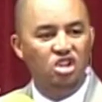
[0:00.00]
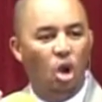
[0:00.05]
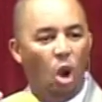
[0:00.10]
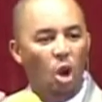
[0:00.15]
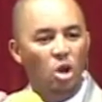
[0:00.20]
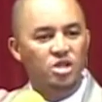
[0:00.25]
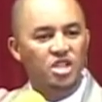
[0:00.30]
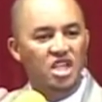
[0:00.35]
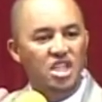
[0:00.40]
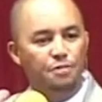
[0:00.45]

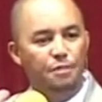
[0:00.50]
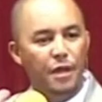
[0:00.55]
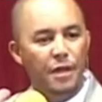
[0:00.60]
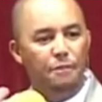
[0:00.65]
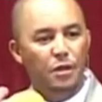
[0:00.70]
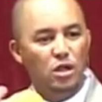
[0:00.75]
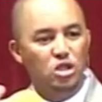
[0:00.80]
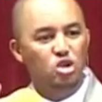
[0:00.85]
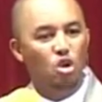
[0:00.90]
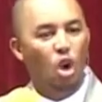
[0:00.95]
calls his
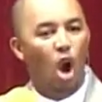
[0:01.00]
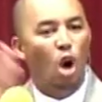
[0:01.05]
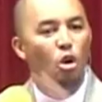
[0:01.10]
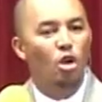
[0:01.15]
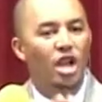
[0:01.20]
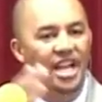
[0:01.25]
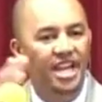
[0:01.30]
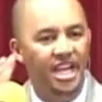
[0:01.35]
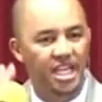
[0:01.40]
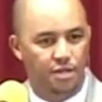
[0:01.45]
people to
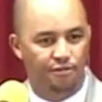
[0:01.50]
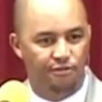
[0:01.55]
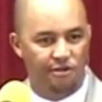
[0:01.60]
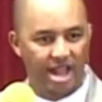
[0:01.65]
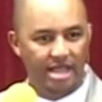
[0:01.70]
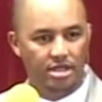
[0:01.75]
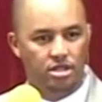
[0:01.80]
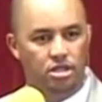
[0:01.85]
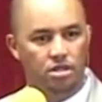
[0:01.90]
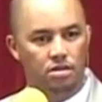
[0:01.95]
holiness,
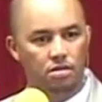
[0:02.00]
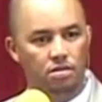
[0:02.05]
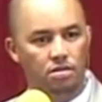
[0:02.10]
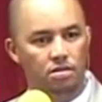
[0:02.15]
friends.